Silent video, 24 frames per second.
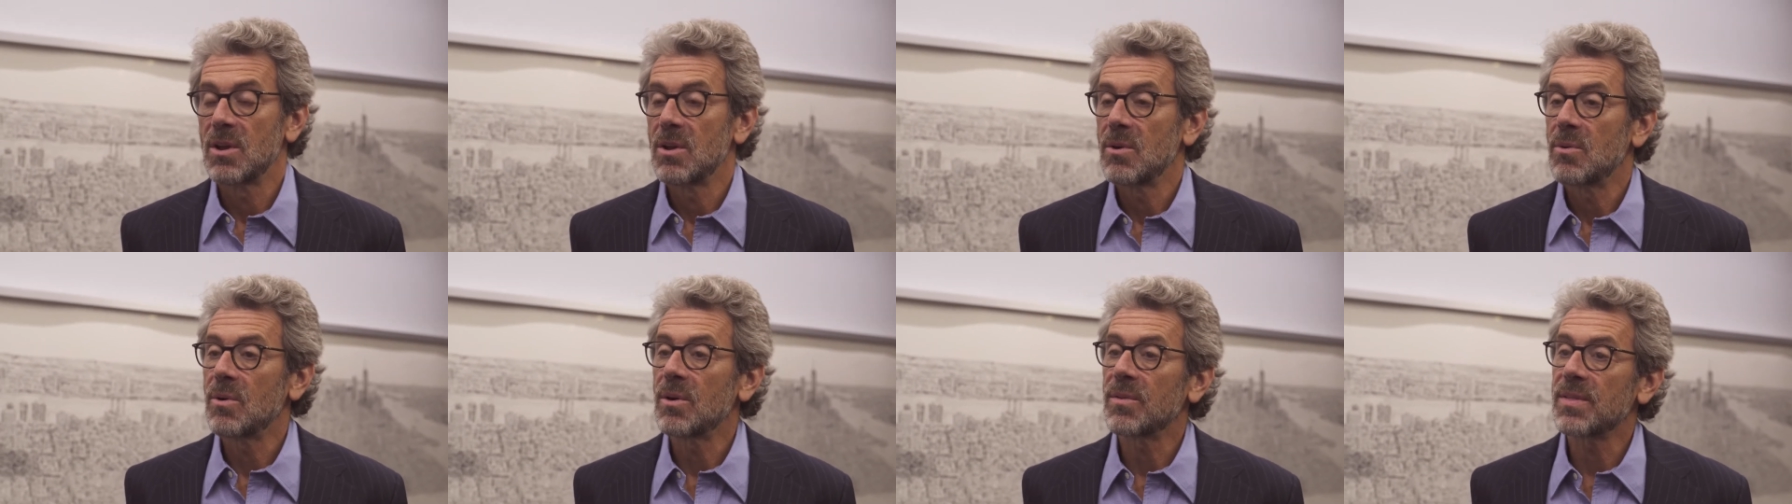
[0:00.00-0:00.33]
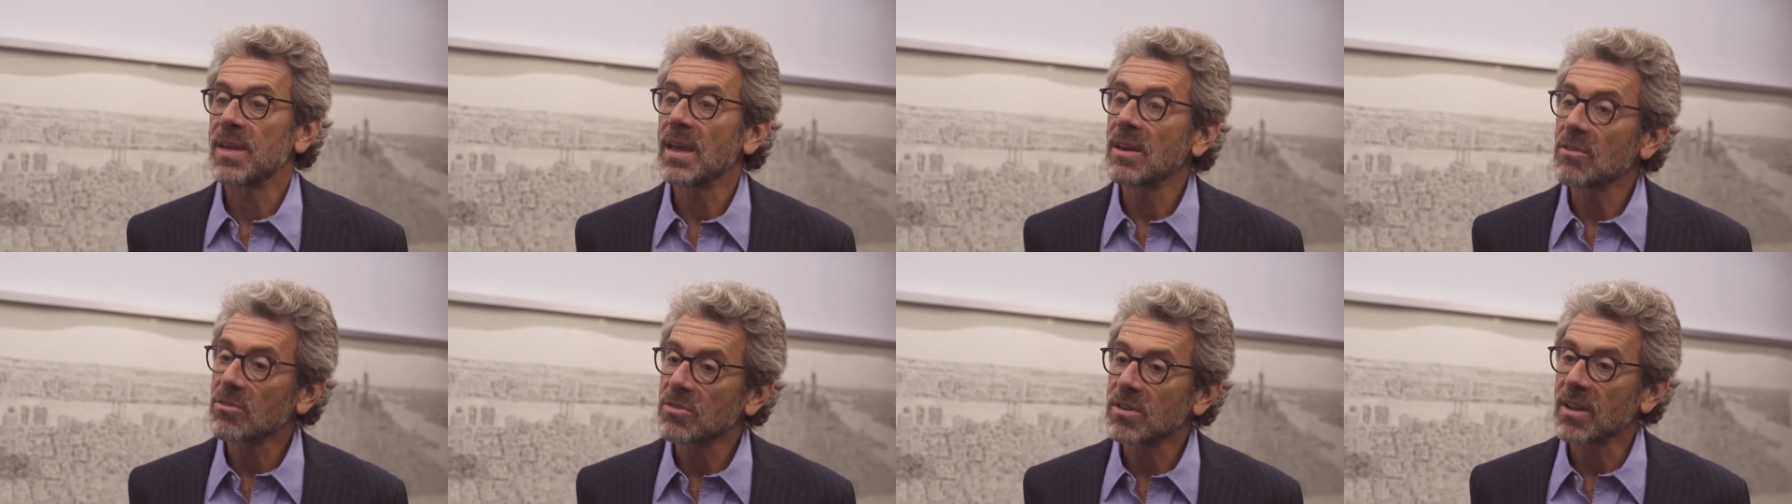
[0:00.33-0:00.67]
Well, the
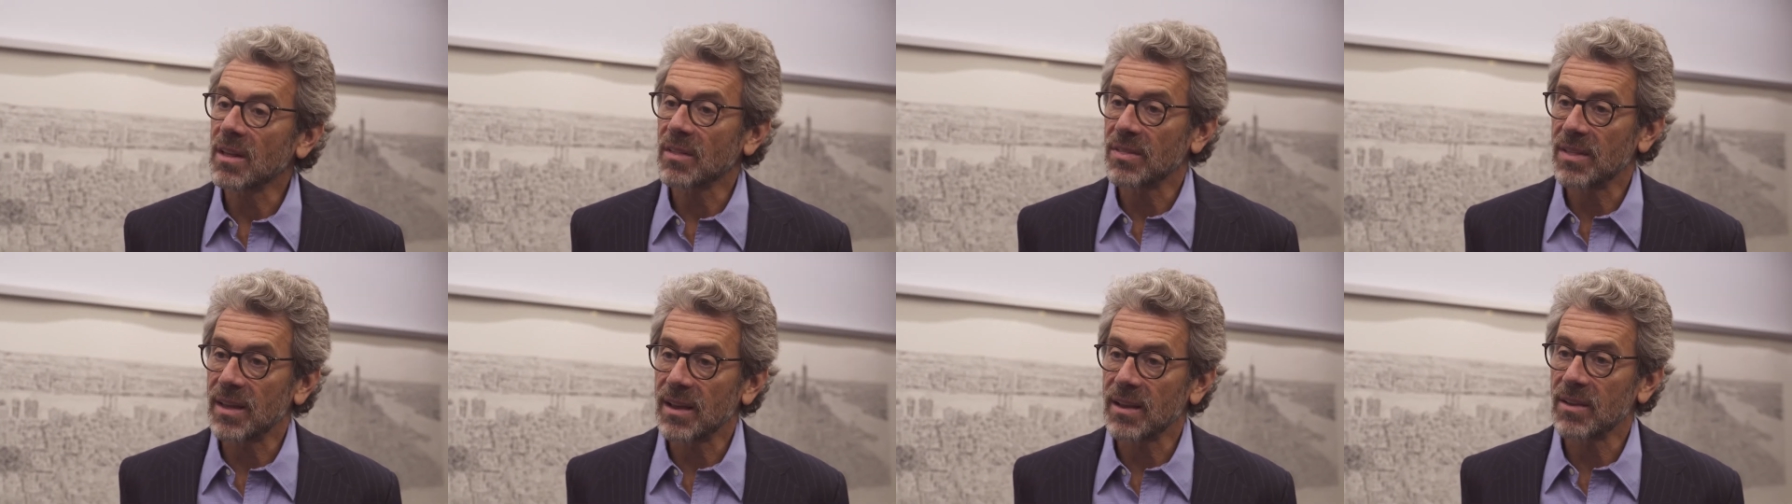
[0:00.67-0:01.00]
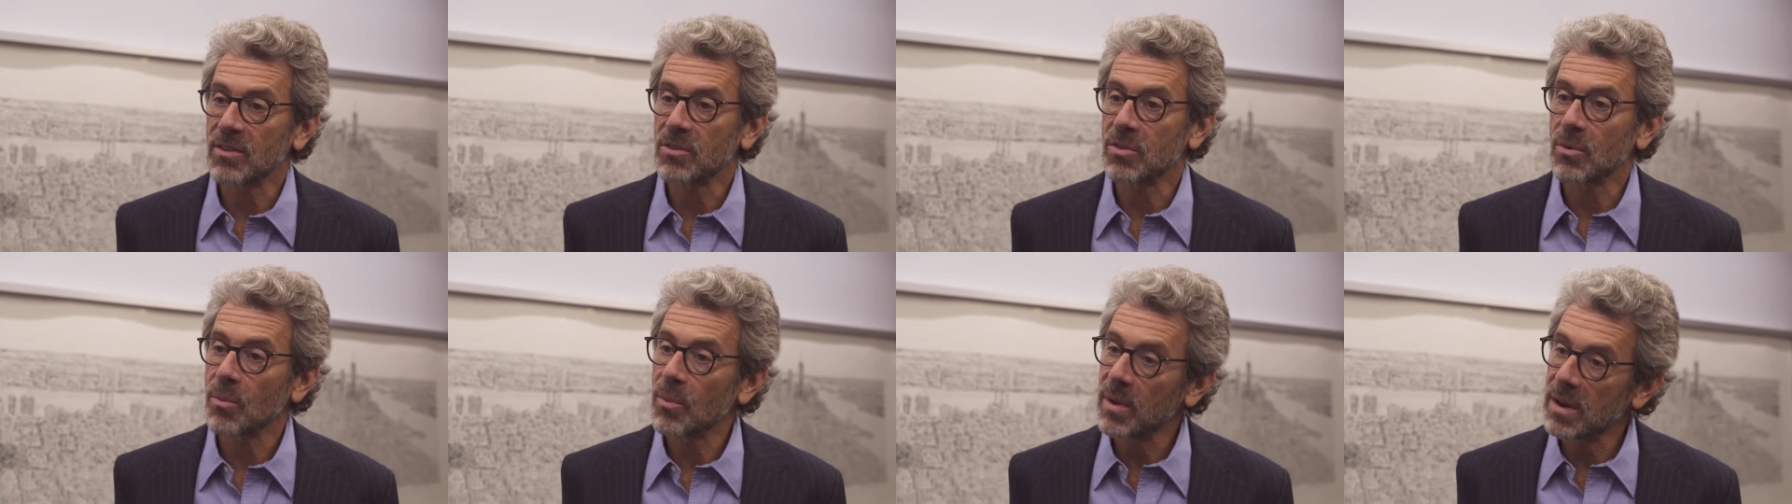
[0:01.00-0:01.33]
interesting thing
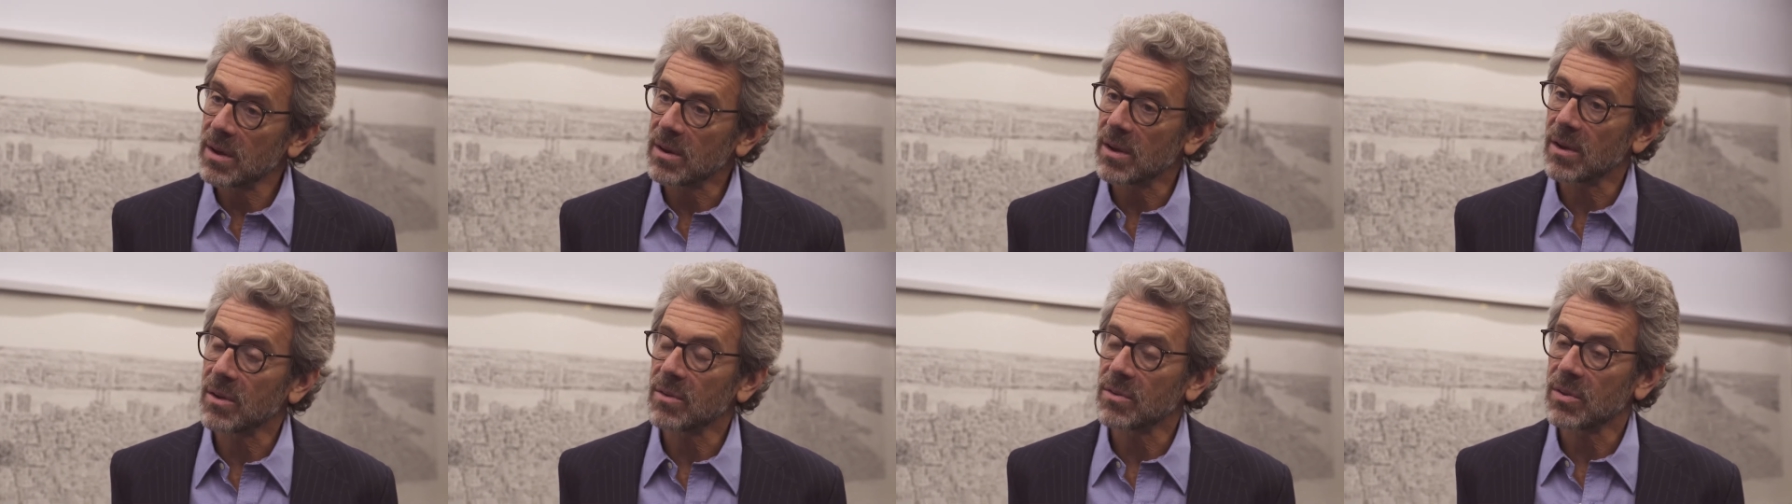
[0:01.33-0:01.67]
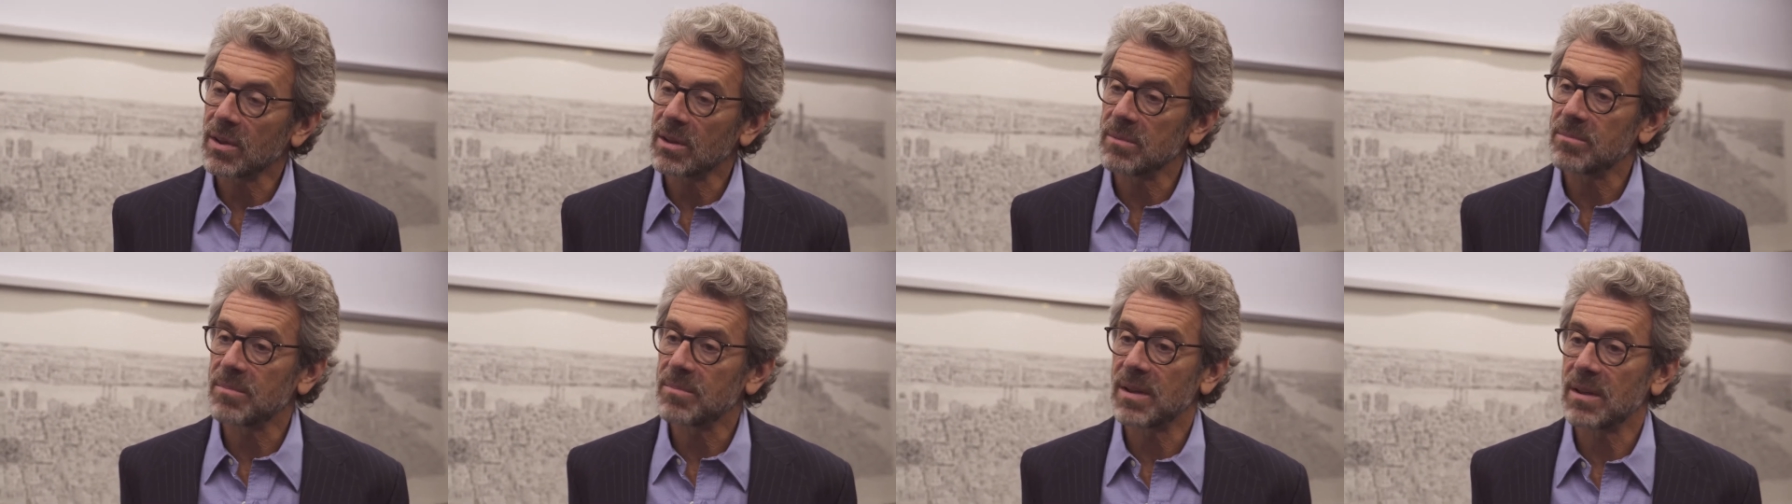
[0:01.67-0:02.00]
is the windows
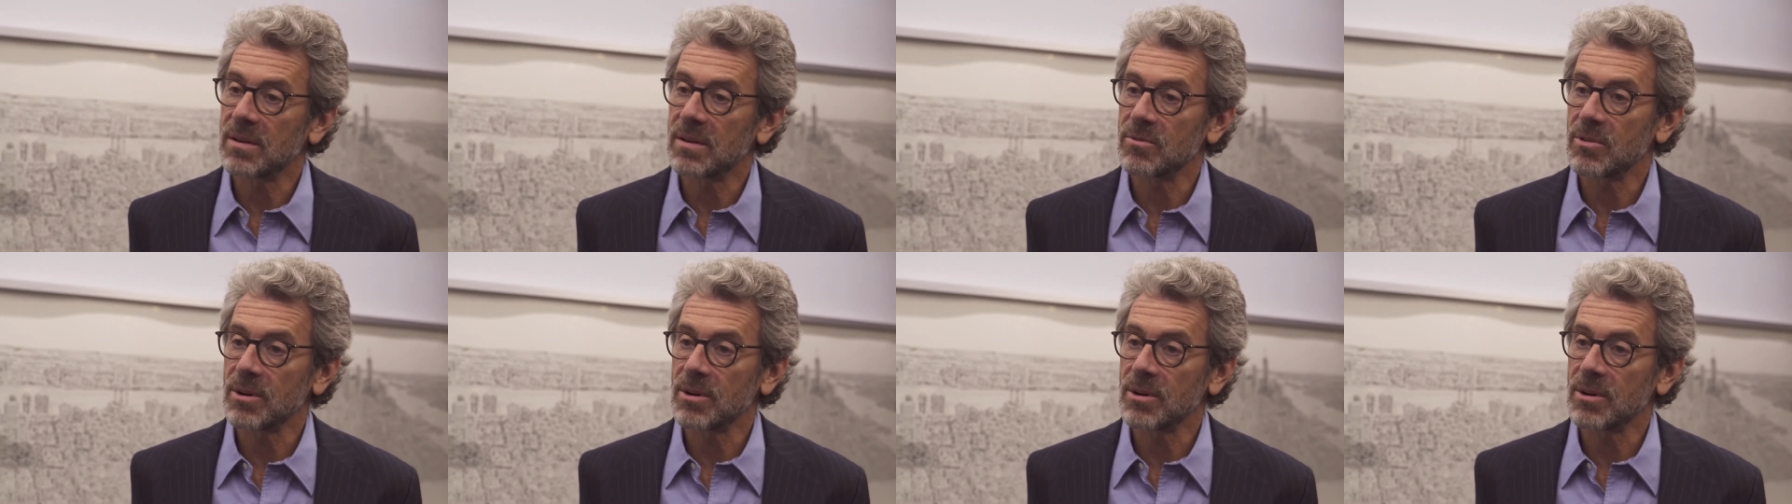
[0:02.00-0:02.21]
had been